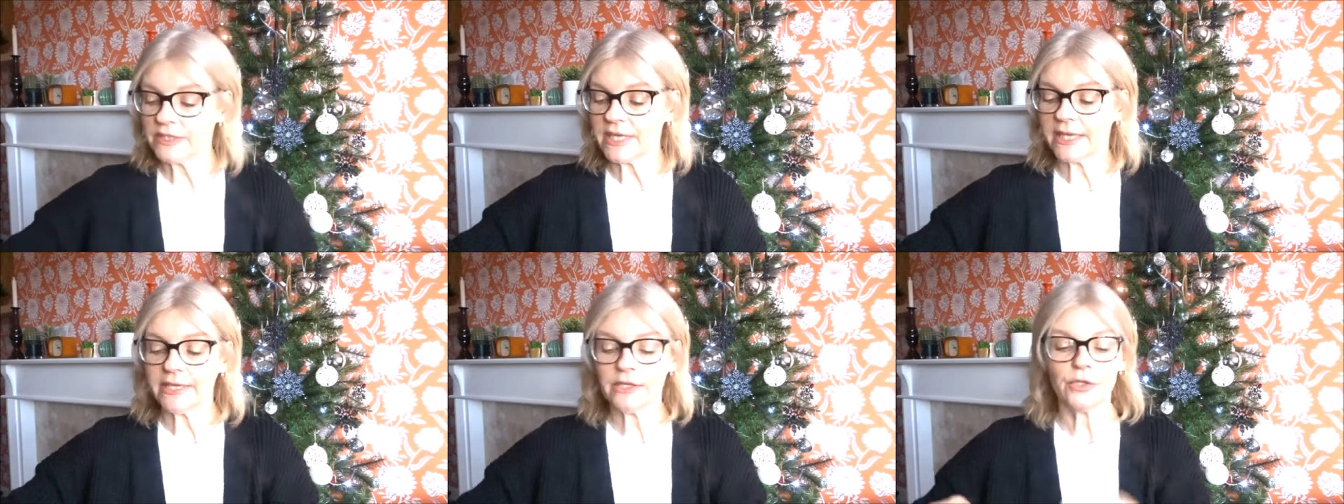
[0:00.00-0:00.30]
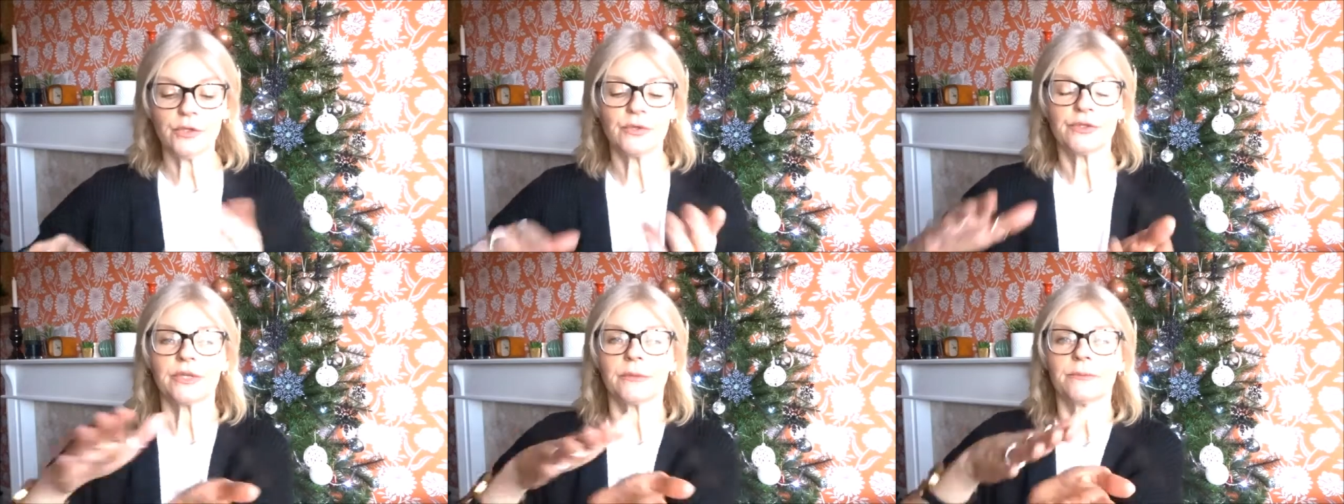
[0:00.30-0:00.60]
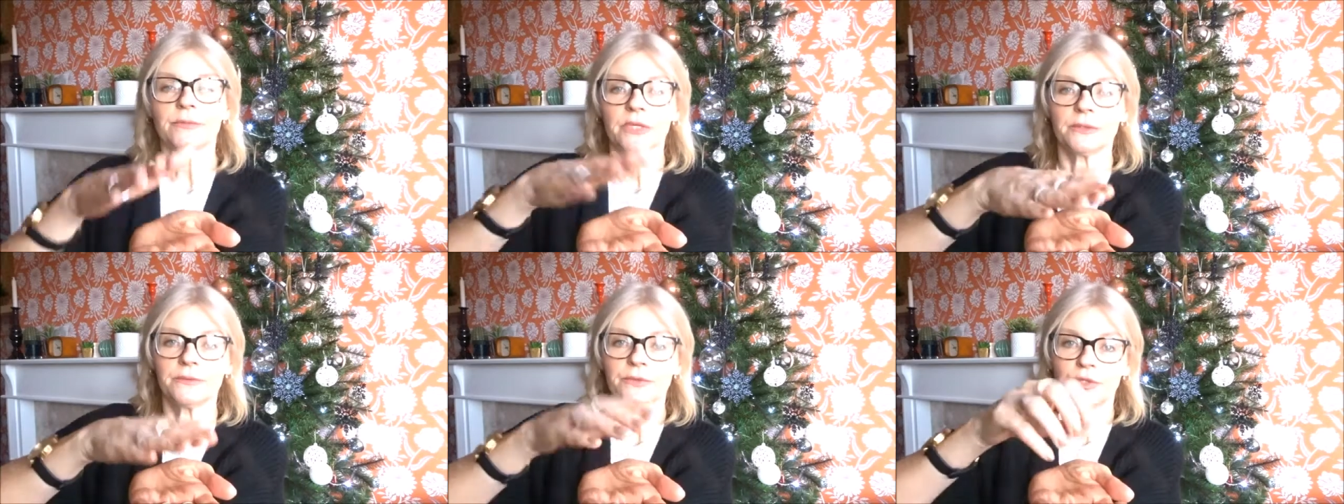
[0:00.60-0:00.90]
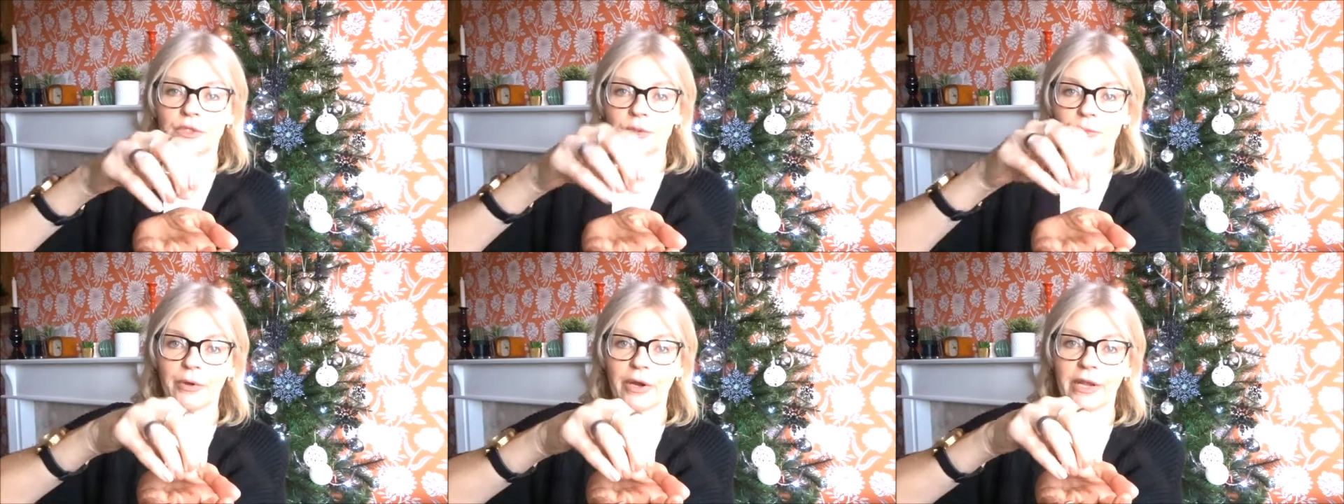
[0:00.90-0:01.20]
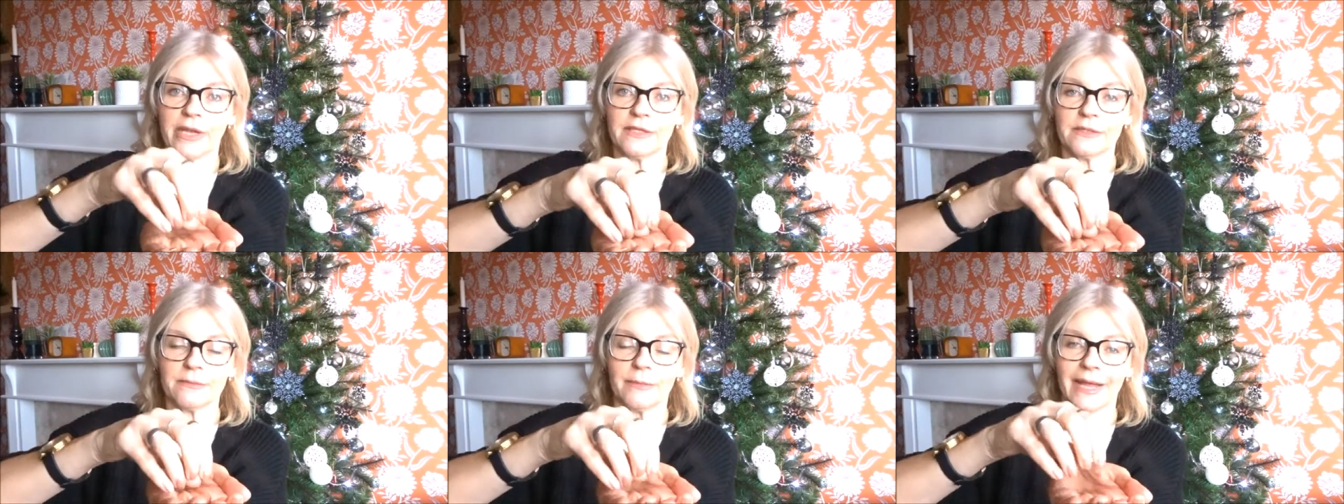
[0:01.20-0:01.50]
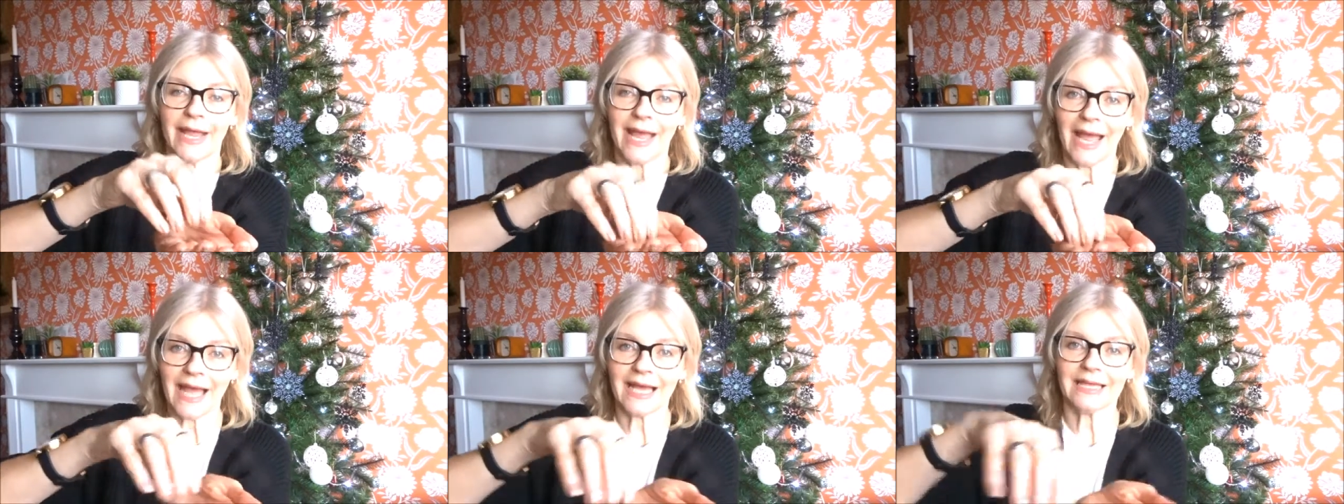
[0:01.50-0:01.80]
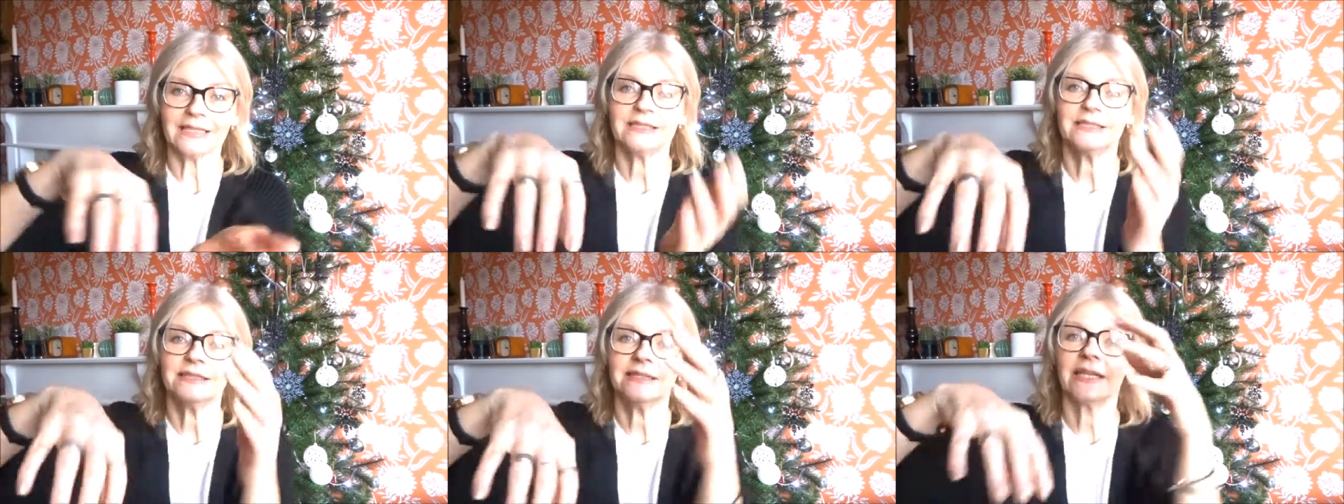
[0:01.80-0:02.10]
tend to sometimes just spray it into my
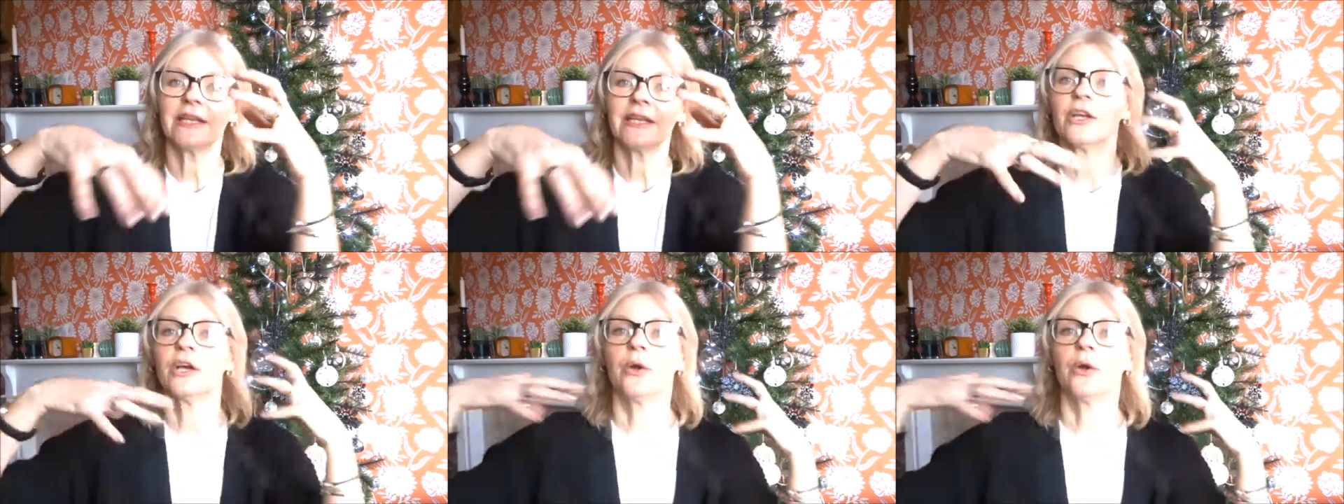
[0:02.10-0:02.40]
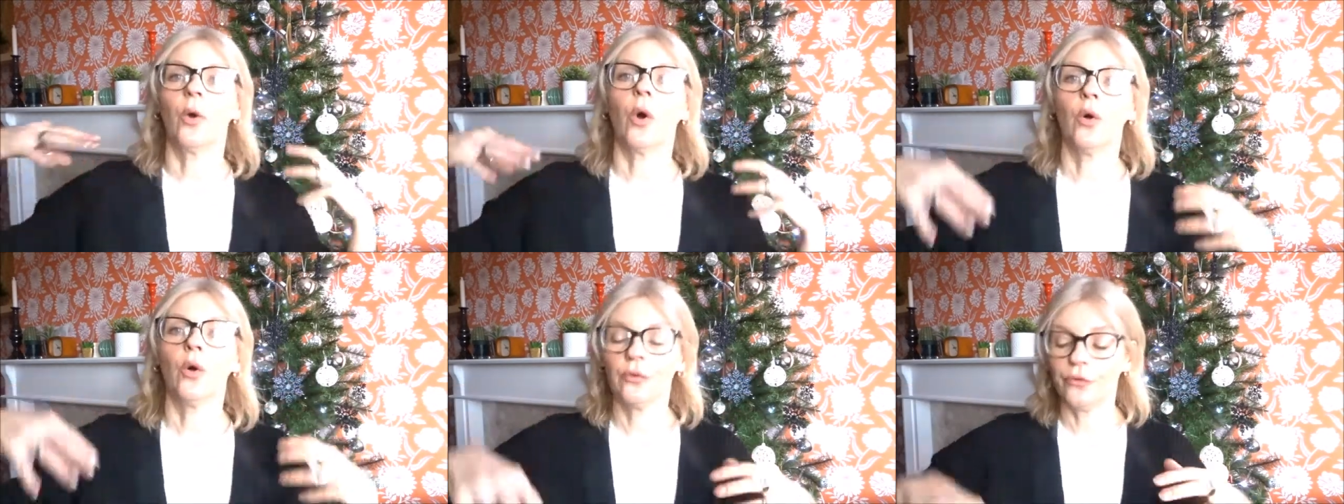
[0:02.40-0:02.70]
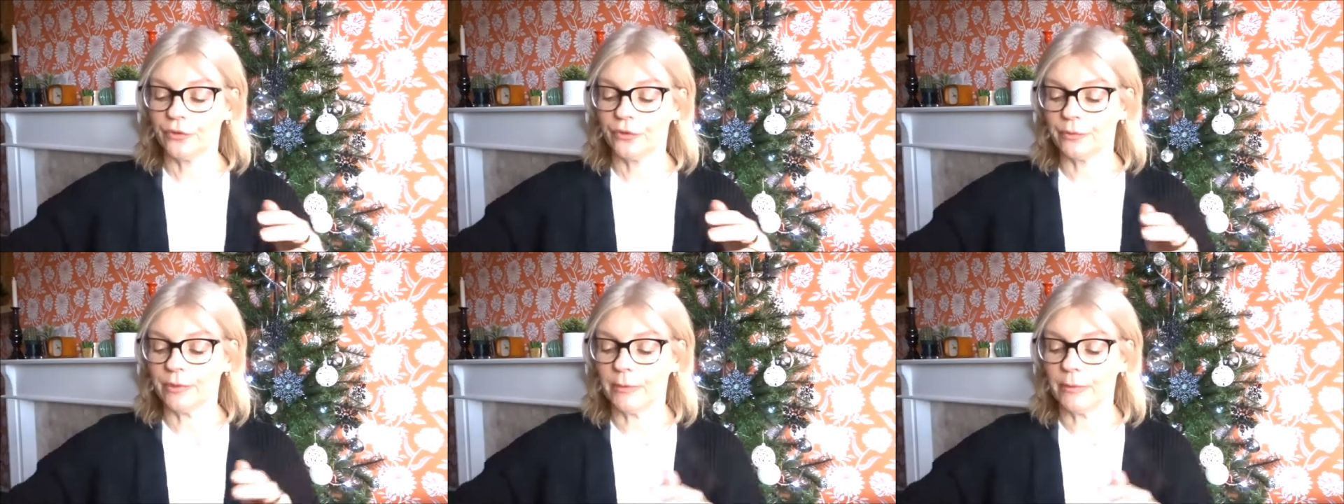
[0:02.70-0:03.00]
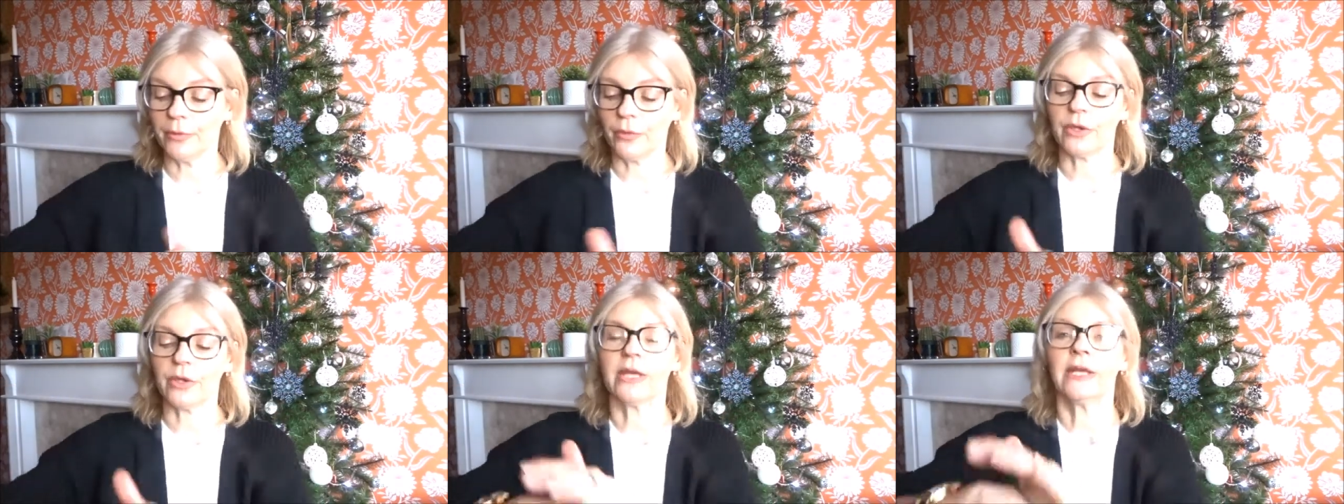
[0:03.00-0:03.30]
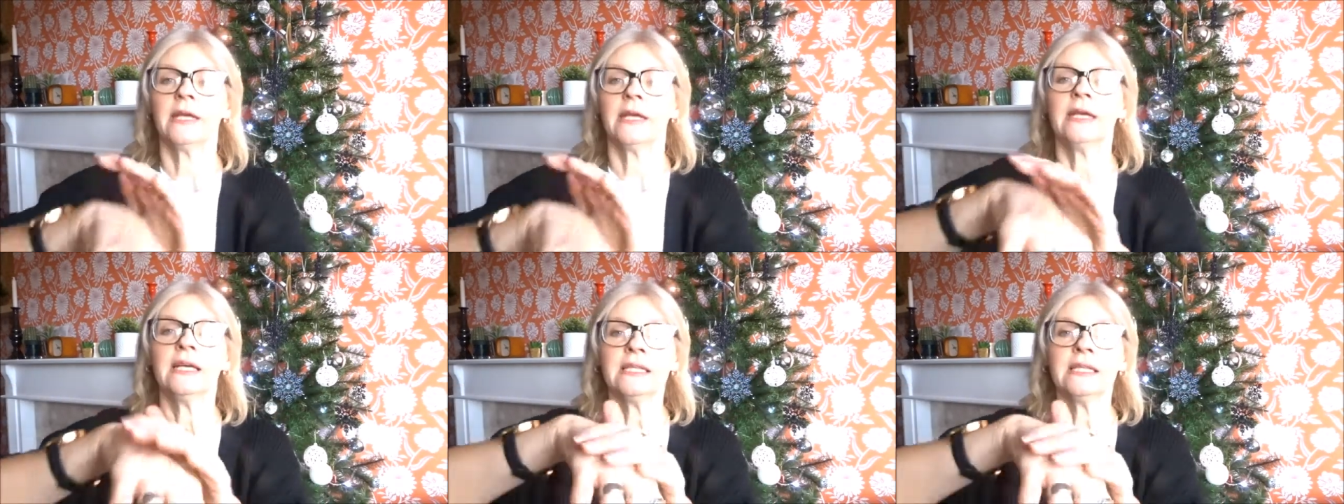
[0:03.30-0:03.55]
hand and then go onto my body.